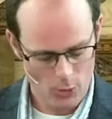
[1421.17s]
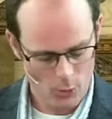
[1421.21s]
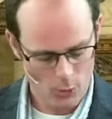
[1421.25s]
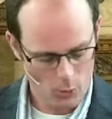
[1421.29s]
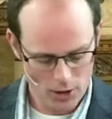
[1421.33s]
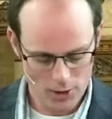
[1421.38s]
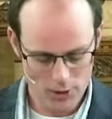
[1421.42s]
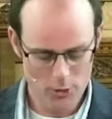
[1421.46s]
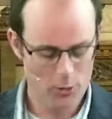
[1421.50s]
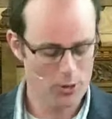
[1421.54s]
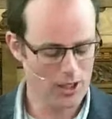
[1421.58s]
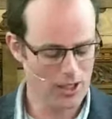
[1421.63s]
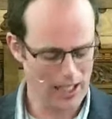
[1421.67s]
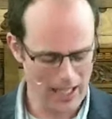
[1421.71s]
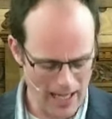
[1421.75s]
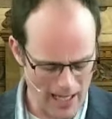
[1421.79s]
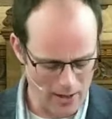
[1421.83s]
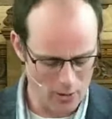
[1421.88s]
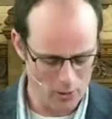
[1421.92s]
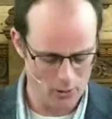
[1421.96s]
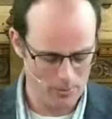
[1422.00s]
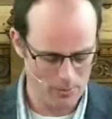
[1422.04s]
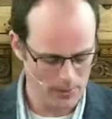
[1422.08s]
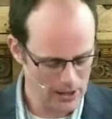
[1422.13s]
the one who
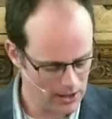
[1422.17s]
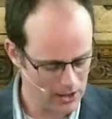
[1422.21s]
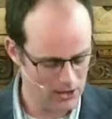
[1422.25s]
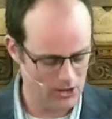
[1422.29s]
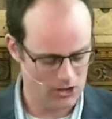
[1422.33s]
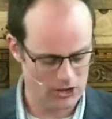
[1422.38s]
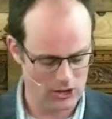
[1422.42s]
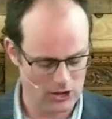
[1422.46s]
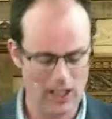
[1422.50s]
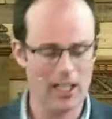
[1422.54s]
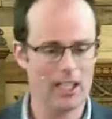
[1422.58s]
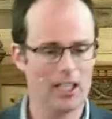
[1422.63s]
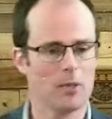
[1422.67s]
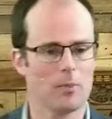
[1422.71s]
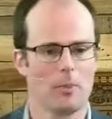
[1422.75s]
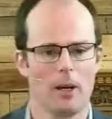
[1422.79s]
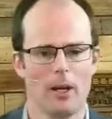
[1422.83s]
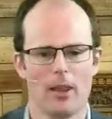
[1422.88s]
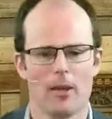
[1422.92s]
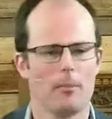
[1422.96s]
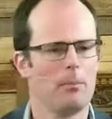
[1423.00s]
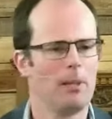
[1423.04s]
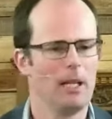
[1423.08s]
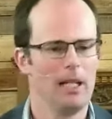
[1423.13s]
cannot be contained
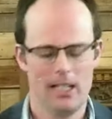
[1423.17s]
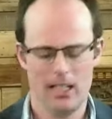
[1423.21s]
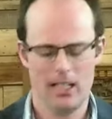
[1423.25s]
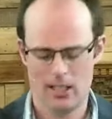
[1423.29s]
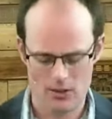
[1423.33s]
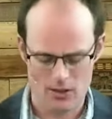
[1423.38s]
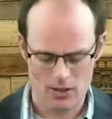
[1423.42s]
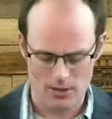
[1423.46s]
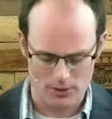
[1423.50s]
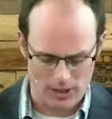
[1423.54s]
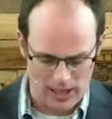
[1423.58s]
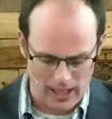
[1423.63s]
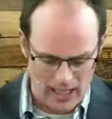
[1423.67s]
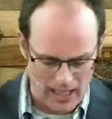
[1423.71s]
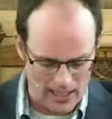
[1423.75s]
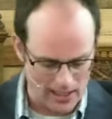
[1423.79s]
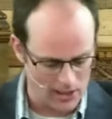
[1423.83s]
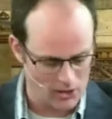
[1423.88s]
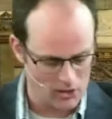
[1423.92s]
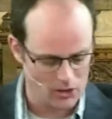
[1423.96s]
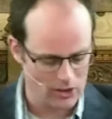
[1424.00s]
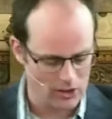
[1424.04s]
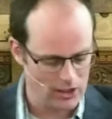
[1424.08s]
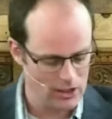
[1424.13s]
by the billions of
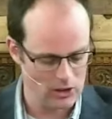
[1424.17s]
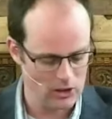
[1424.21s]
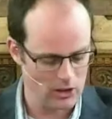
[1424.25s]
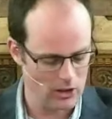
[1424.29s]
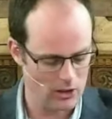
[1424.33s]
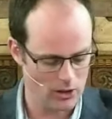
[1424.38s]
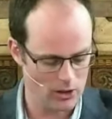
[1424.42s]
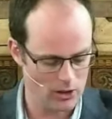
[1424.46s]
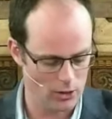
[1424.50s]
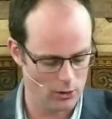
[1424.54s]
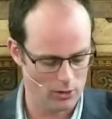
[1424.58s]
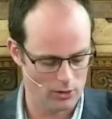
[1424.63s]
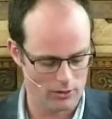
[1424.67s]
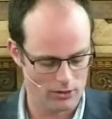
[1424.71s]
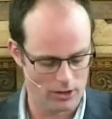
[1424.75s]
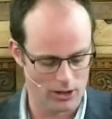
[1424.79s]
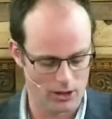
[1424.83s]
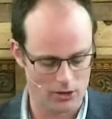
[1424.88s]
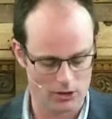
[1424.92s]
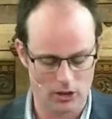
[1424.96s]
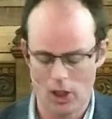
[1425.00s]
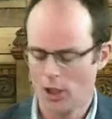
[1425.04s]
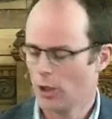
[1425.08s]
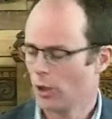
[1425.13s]
galaxies in our
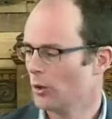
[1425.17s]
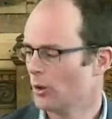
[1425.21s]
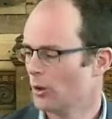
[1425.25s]
universe,